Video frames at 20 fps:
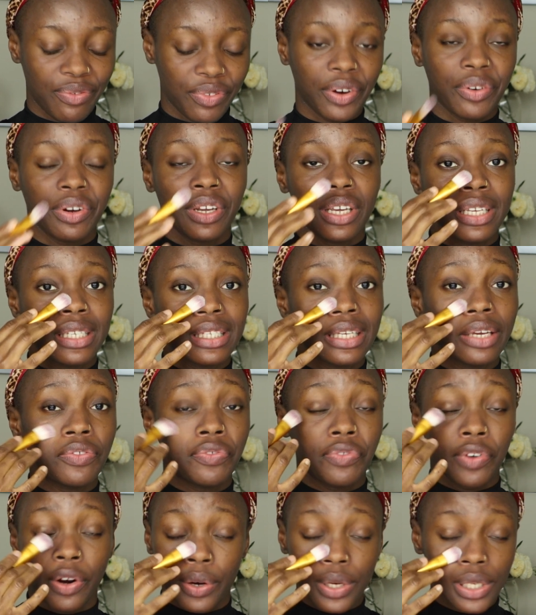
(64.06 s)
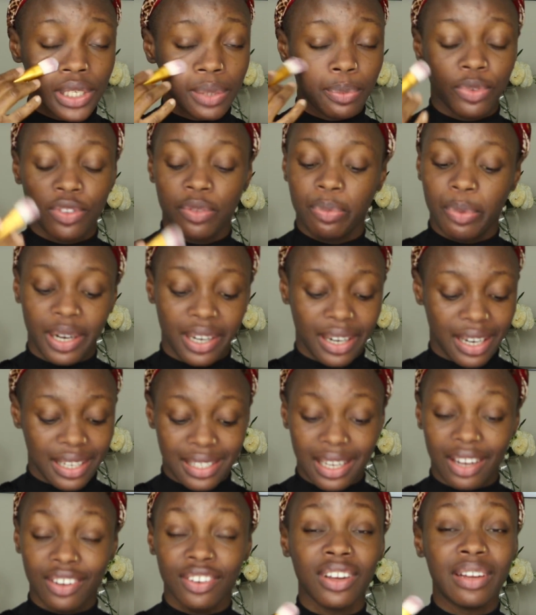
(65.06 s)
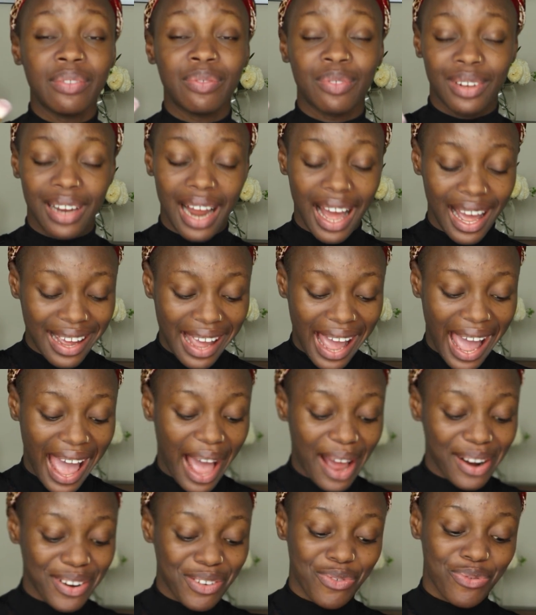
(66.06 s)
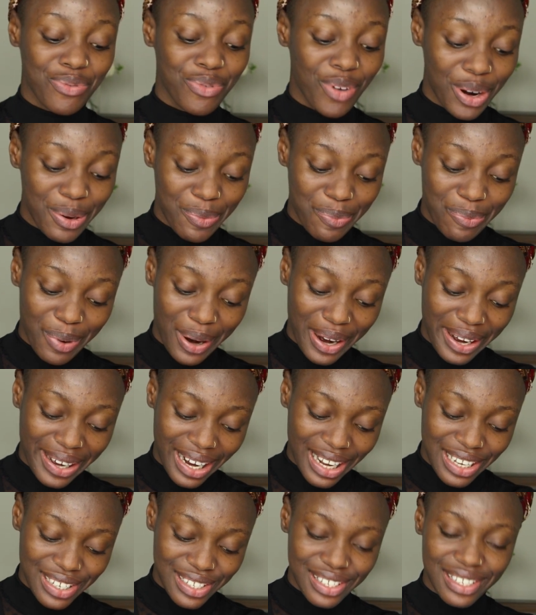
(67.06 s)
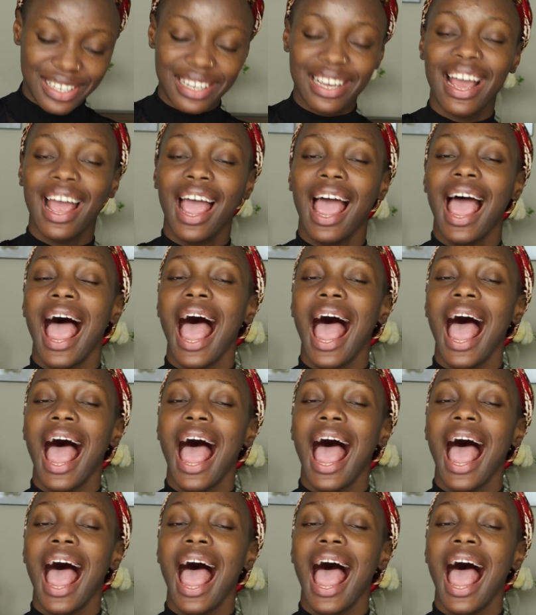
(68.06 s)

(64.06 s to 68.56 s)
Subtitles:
a very easy, very smooth pregnancy. I'll not even lie. I had a fun pregnancy.